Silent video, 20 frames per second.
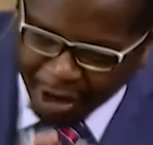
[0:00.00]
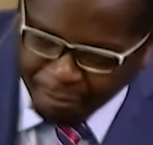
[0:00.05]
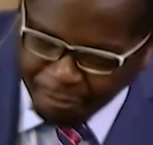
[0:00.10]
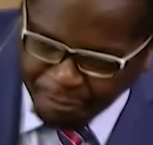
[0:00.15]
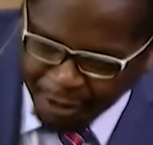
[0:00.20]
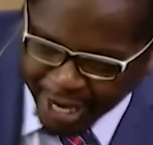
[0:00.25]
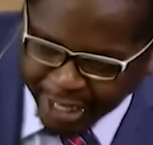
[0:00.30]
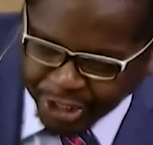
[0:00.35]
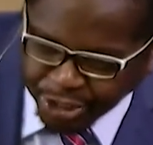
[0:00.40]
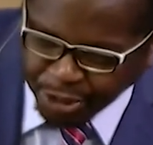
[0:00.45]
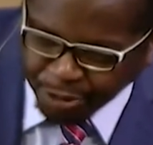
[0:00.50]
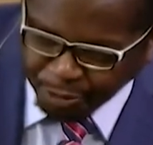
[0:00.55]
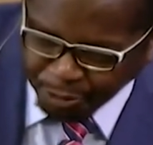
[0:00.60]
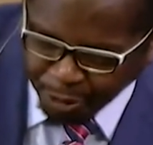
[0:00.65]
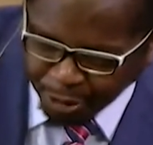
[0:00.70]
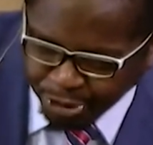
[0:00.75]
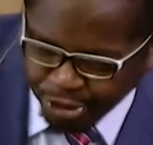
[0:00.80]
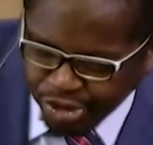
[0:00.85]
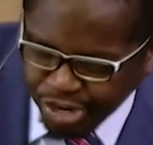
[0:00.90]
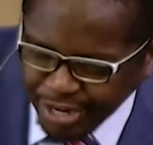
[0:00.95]
affection
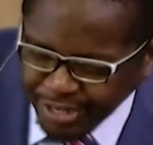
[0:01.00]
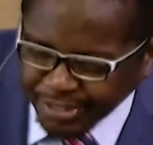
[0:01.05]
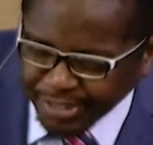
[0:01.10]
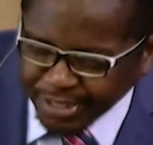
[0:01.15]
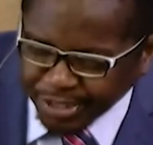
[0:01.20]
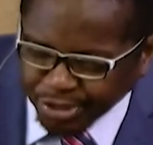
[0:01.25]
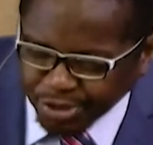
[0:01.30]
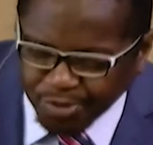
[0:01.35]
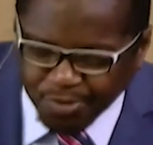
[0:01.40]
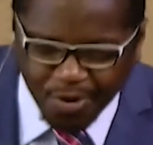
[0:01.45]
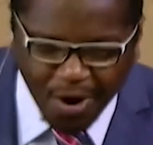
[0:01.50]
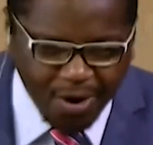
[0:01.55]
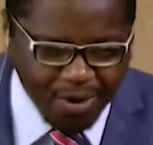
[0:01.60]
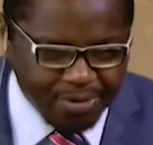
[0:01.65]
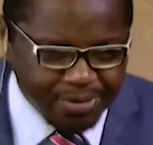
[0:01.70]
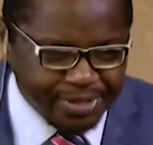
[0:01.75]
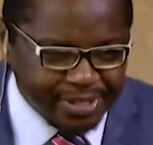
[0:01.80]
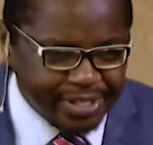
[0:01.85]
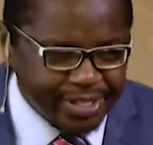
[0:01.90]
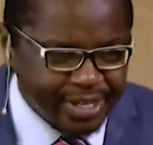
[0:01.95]
for Jesus
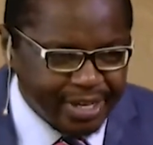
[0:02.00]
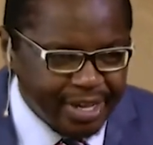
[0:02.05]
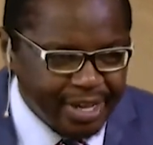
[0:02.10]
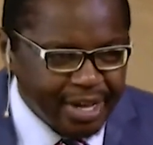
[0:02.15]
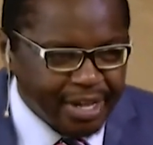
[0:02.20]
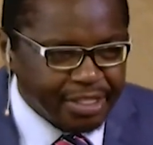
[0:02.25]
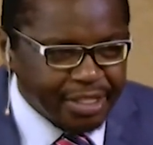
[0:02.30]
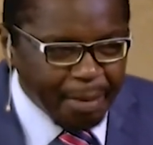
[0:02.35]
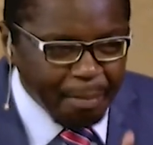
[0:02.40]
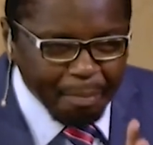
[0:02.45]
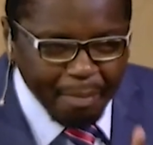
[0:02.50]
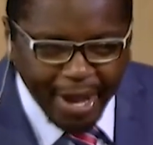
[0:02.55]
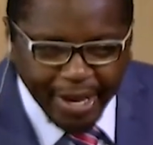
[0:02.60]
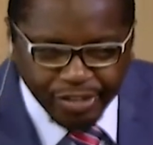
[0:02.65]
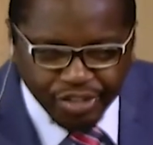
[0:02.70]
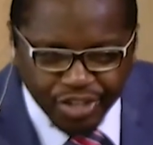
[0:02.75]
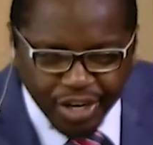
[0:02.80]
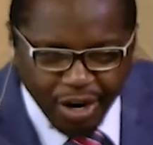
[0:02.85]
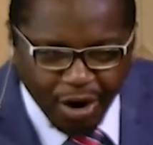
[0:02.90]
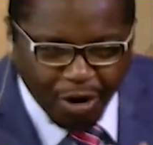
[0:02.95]
grows. The
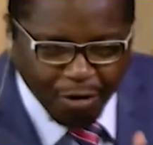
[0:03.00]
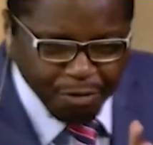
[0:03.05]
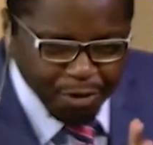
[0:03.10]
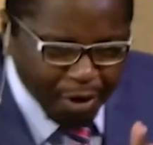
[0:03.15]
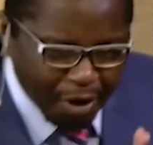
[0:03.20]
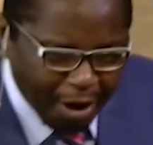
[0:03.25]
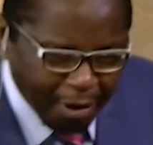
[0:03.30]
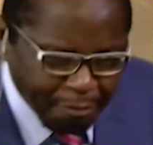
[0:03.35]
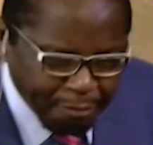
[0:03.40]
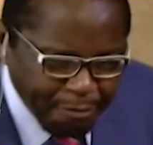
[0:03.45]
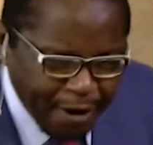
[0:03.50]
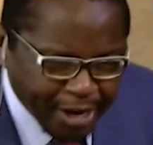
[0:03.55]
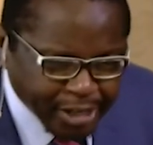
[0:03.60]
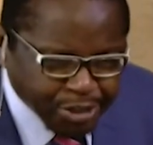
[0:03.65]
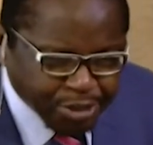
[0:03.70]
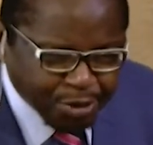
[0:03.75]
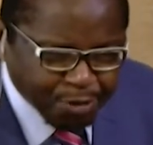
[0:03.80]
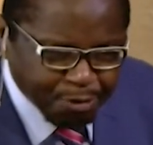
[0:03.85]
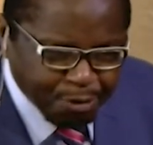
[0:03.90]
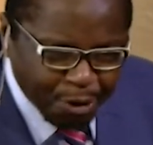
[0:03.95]
measure of your
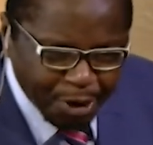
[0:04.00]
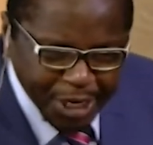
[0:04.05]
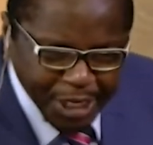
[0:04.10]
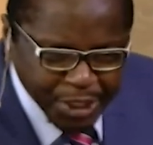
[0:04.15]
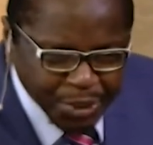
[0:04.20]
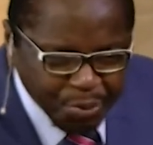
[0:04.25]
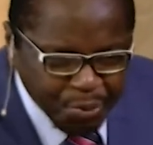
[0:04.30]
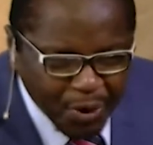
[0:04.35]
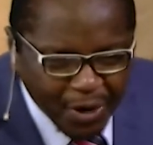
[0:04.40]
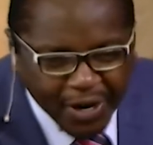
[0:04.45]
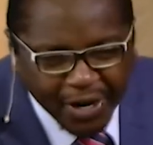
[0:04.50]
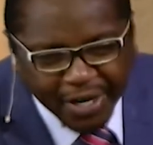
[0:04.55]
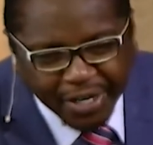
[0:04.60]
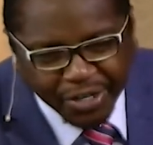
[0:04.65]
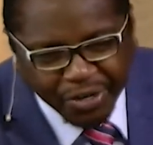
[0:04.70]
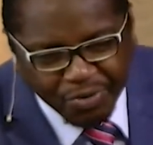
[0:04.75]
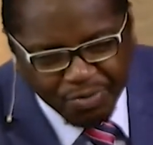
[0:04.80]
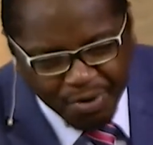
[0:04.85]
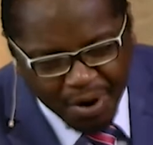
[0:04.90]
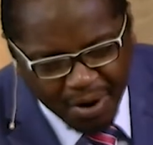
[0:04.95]
affection for his
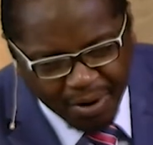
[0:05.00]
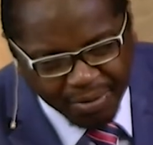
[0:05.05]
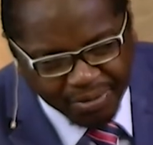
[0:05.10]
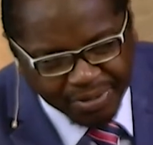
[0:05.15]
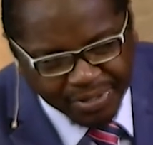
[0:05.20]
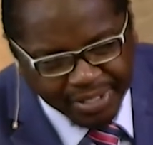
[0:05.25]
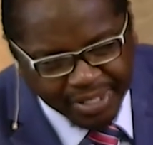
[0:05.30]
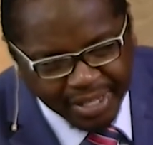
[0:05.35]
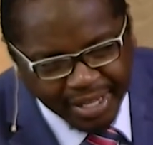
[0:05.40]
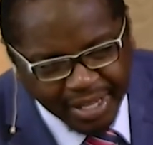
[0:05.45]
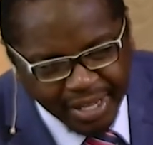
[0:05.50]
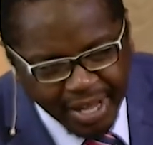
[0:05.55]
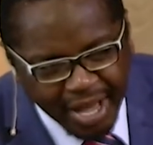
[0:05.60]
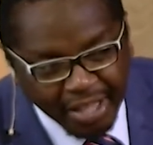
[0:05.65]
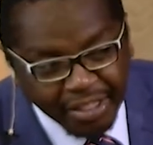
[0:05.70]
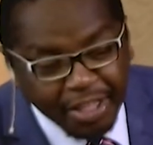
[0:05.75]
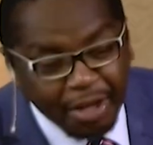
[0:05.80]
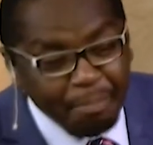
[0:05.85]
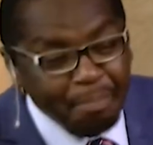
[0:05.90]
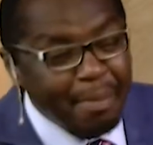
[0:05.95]
word grows.
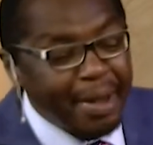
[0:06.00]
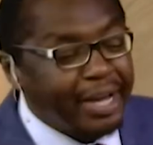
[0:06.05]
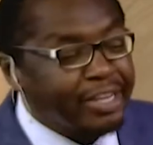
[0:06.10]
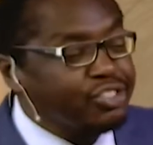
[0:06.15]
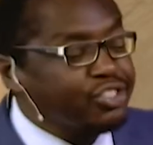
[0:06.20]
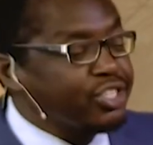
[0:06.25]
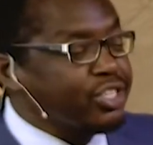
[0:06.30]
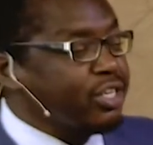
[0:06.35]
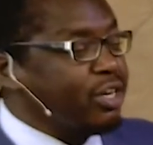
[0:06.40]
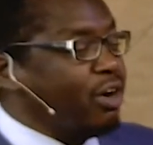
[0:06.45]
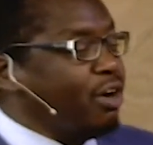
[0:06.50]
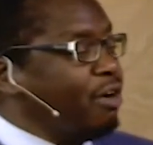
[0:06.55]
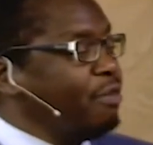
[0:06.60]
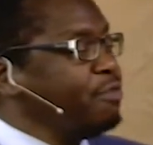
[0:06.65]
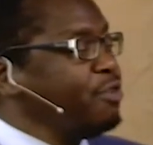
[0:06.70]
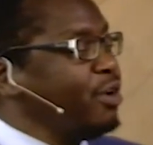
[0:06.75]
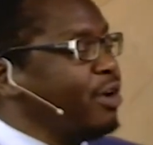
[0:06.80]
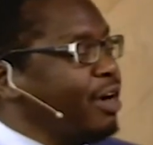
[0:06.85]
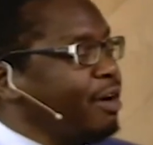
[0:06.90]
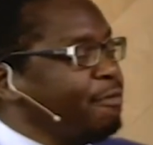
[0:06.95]
The measure of
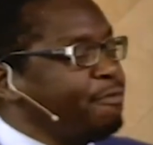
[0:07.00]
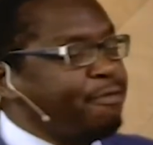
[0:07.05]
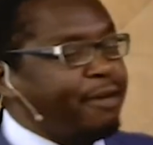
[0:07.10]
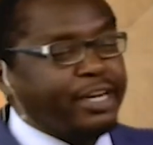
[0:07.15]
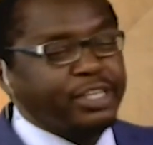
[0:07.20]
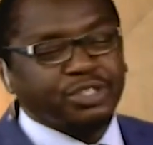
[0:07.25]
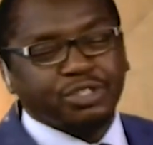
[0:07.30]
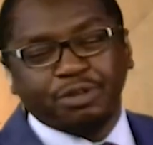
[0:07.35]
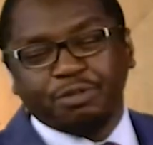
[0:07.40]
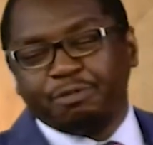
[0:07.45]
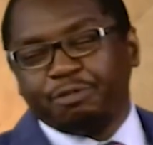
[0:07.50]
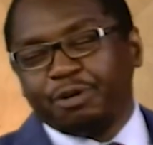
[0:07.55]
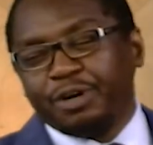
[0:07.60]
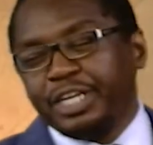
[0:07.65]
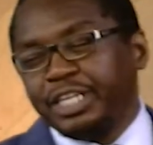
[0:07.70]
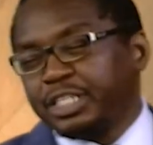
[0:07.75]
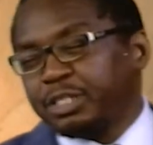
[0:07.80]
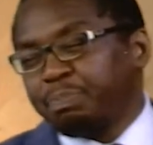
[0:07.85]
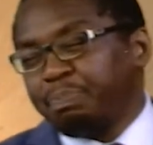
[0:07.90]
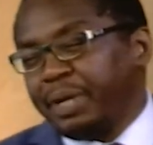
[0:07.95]
your affection for
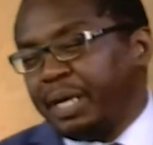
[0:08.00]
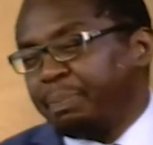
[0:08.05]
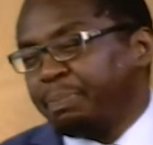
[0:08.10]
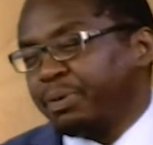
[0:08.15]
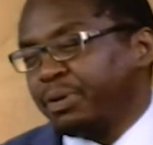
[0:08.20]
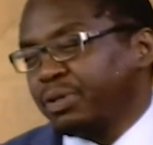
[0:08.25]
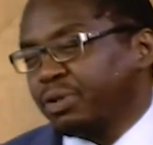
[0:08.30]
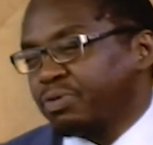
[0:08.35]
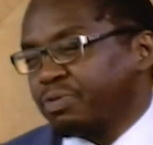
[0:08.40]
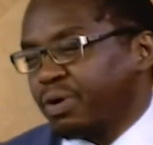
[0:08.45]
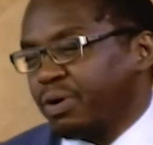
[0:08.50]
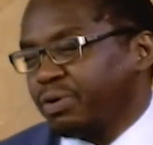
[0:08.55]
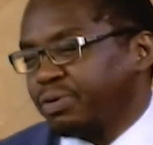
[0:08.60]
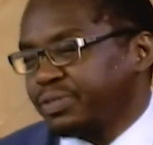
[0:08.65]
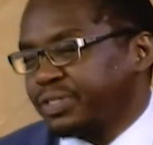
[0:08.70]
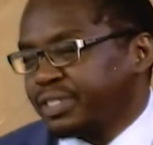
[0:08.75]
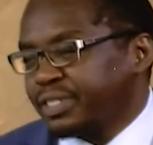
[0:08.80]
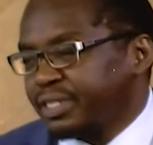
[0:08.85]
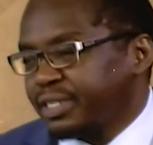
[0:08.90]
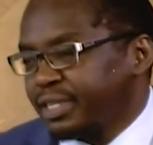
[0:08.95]
his people
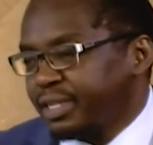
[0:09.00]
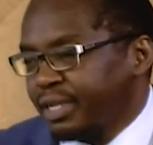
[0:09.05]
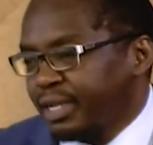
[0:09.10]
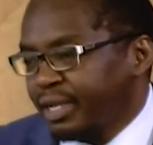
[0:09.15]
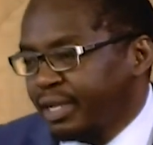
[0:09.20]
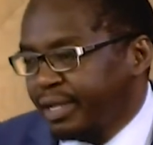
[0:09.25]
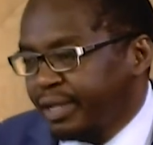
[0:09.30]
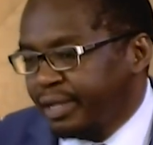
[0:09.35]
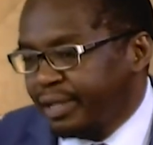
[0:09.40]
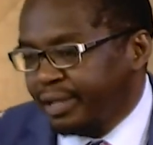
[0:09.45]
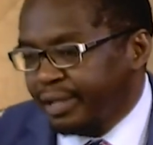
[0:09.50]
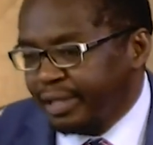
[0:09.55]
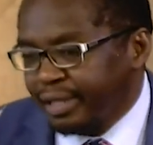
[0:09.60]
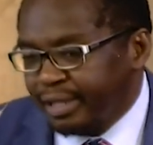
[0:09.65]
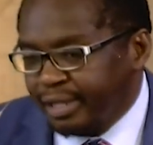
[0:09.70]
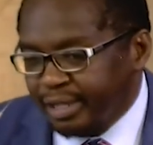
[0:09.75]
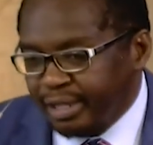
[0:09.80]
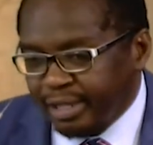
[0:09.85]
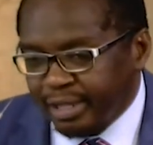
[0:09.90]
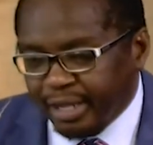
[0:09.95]
grows
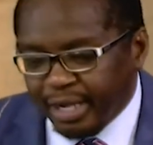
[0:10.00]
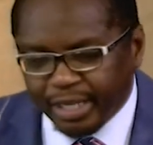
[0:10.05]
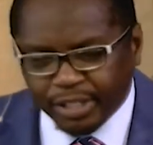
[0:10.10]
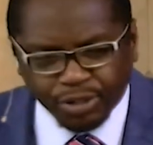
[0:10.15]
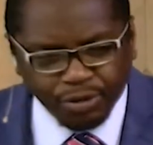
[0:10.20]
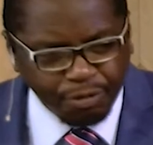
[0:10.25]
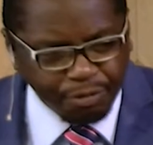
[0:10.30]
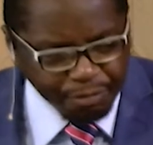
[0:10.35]
as you